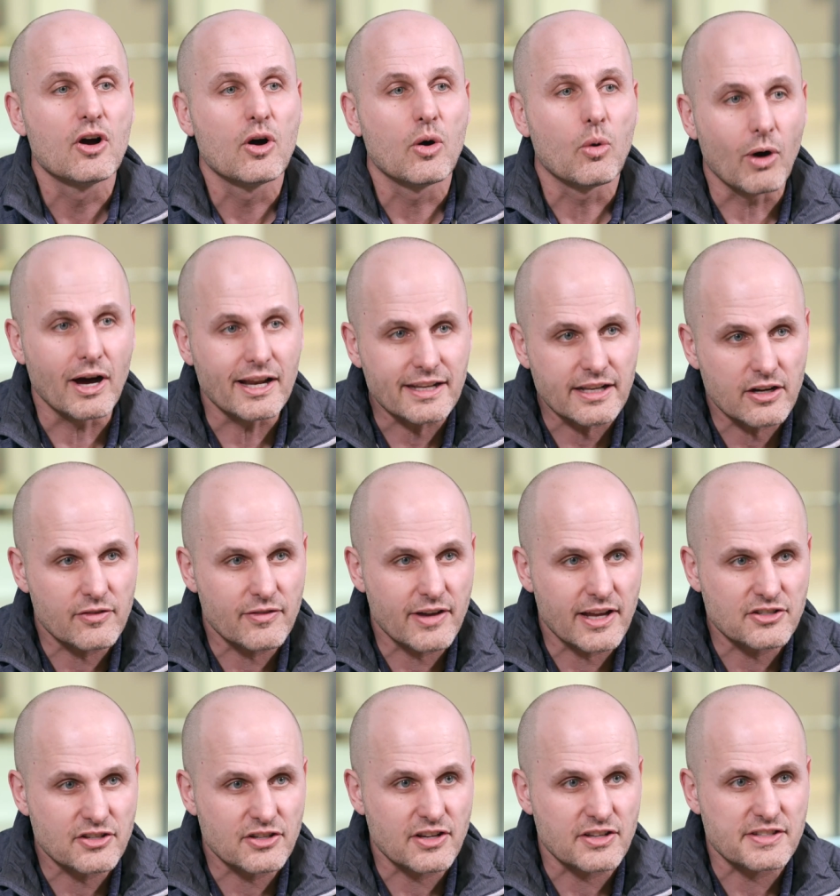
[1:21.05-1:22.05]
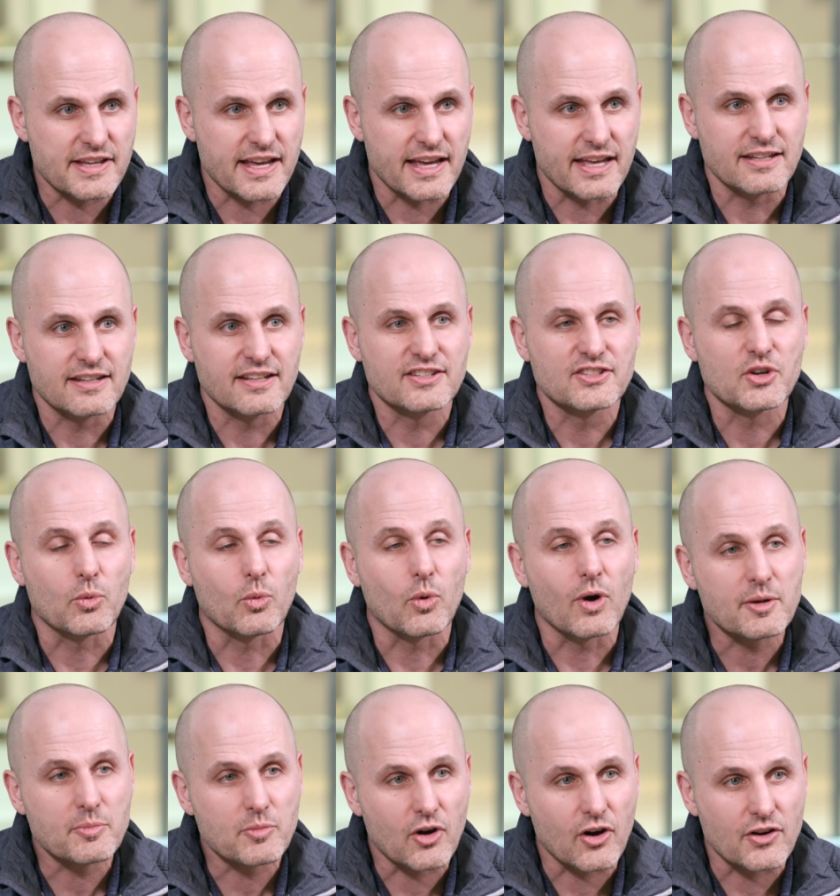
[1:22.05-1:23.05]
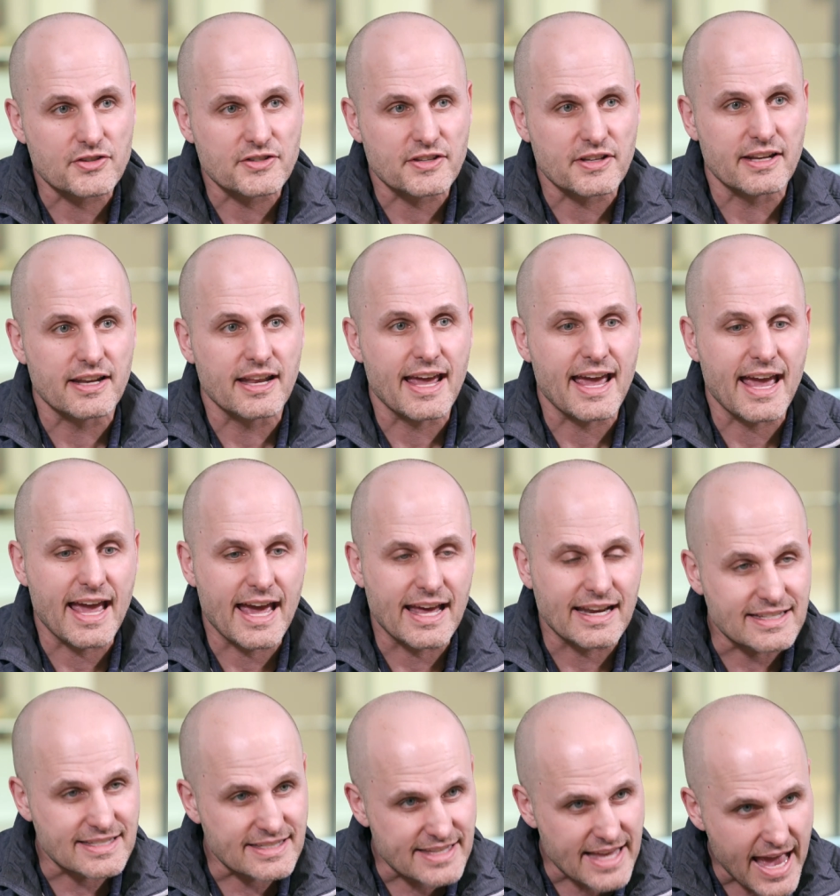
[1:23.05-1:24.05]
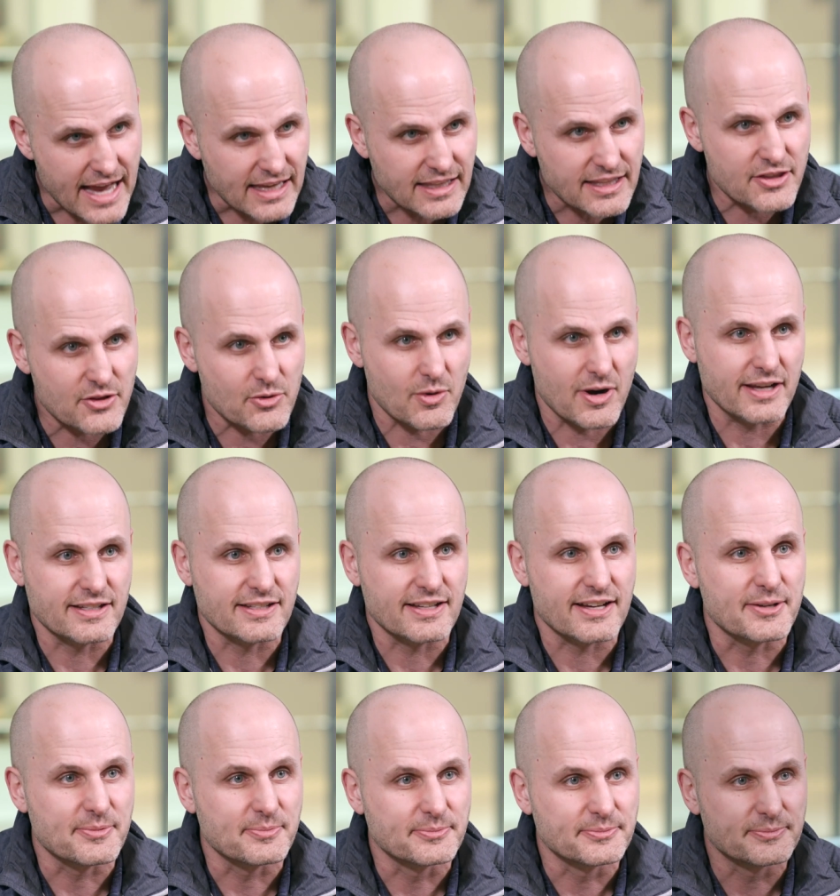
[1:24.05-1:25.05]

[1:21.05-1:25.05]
what intervention to send to what person at exactly the right time.